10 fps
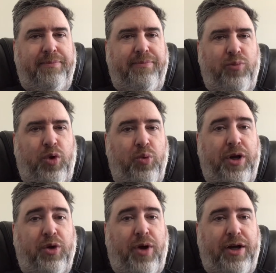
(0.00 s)
will run
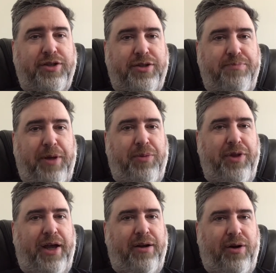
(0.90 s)
across people
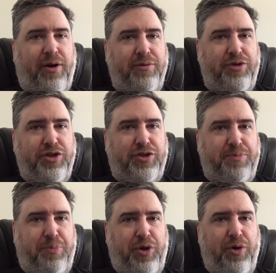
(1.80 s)
that are
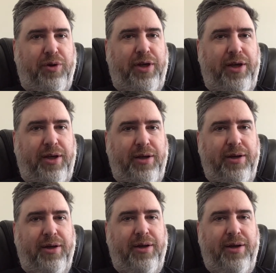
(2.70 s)
just purely
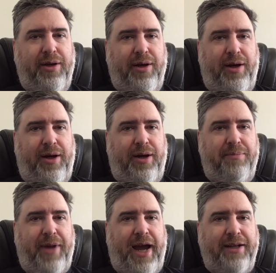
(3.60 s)

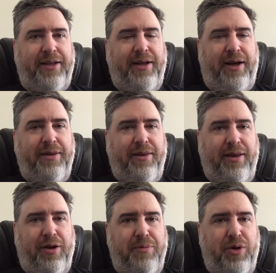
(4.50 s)
acting on
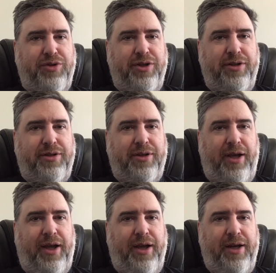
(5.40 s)
their emotions.
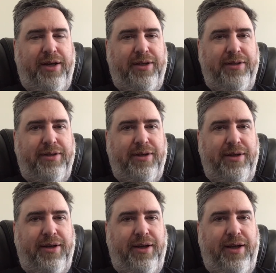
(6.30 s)
And
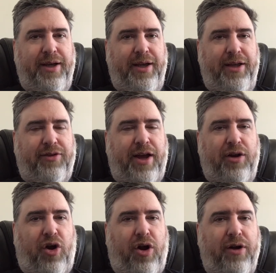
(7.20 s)
it's kind
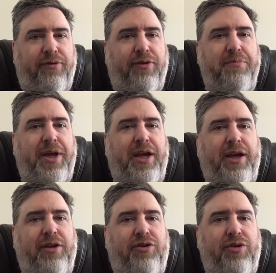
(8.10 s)
of hard for
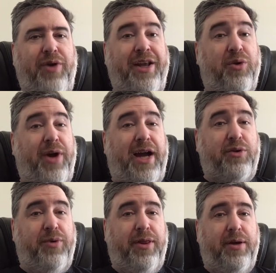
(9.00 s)
me to interact
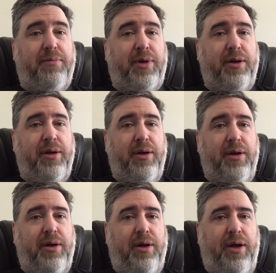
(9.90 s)
with them,
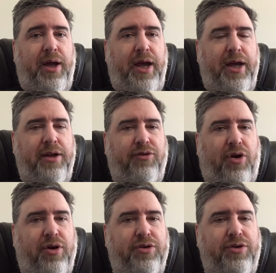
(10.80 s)
and it's
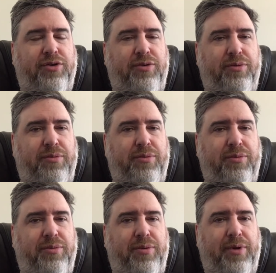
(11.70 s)
hard
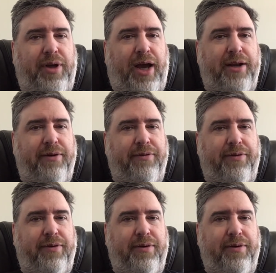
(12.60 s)
to kind of